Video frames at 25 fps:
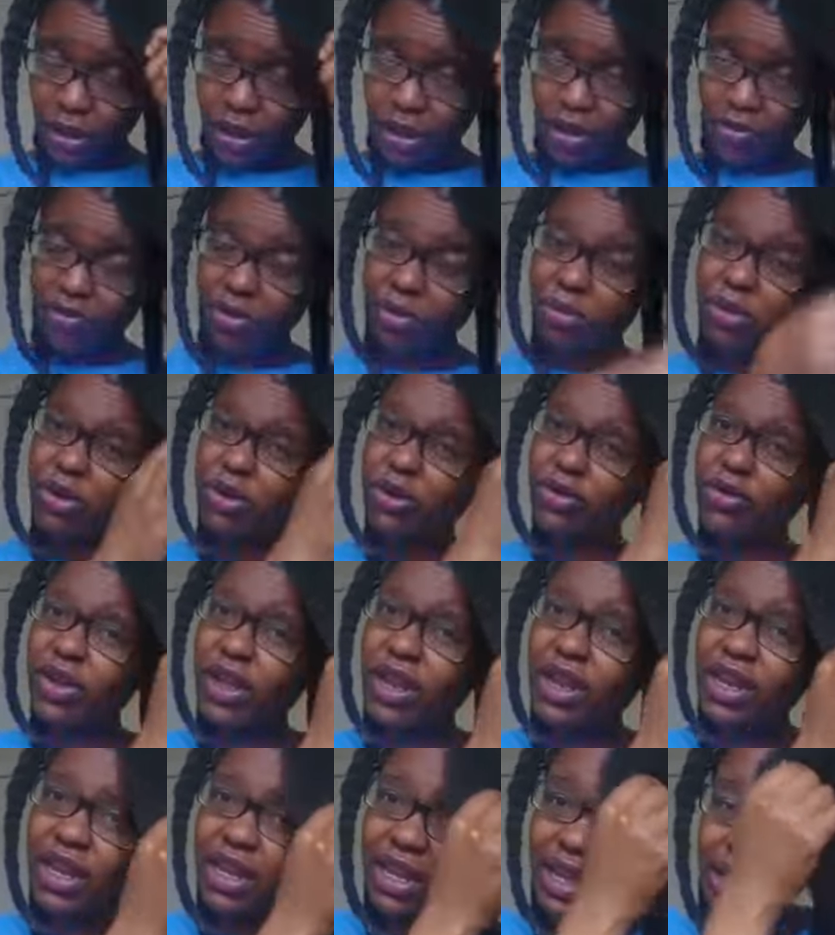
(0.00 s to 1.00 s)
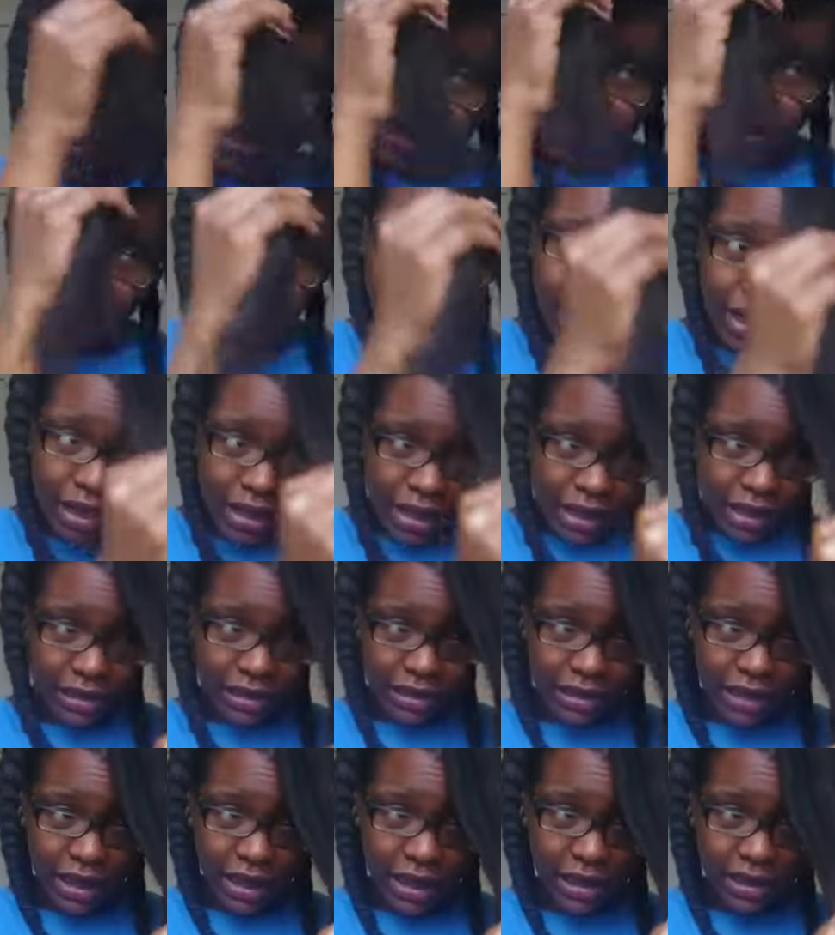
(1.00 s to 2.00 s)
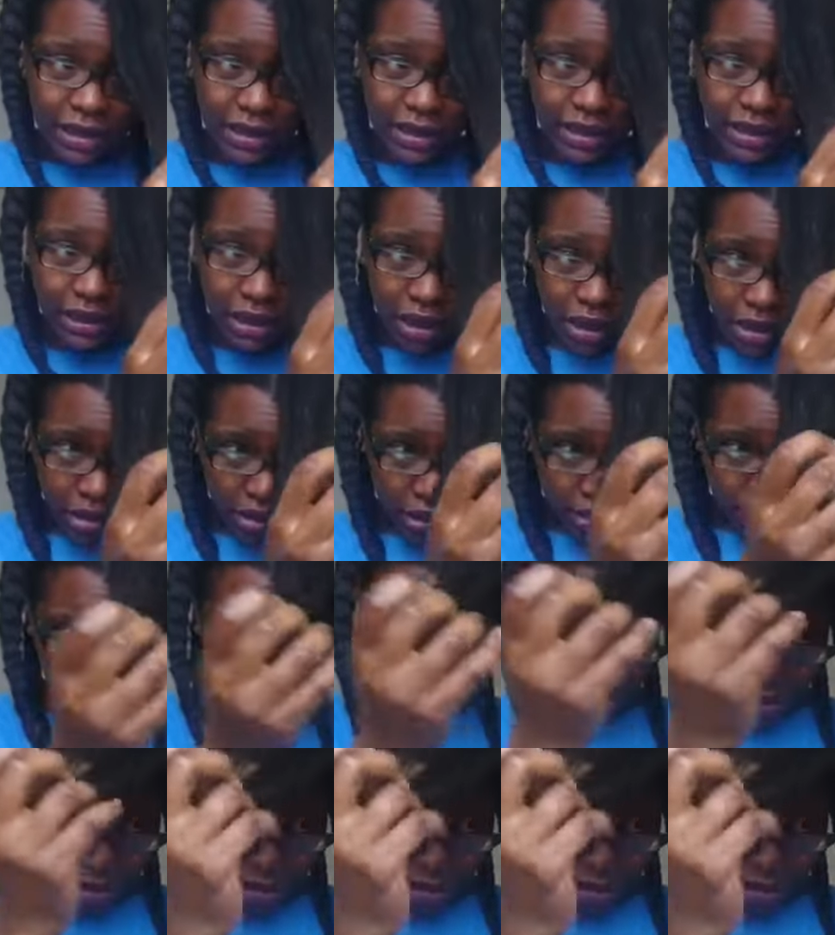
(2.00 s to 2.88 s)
and remove any hairs that are stuck,